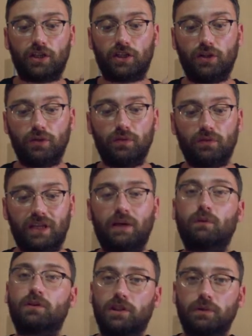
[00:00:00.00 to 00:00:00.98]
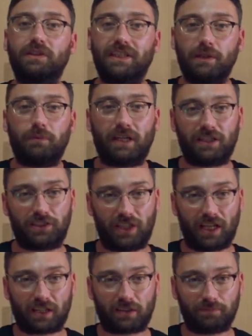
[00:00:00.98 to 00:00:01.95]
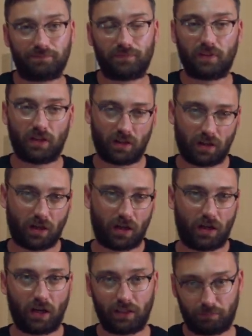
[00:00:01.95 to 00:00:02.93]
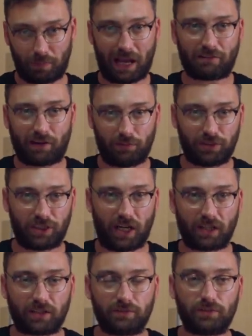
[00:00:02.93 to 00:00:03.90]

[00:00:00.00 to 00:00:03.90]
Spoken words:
They will do a DBS check, a background check.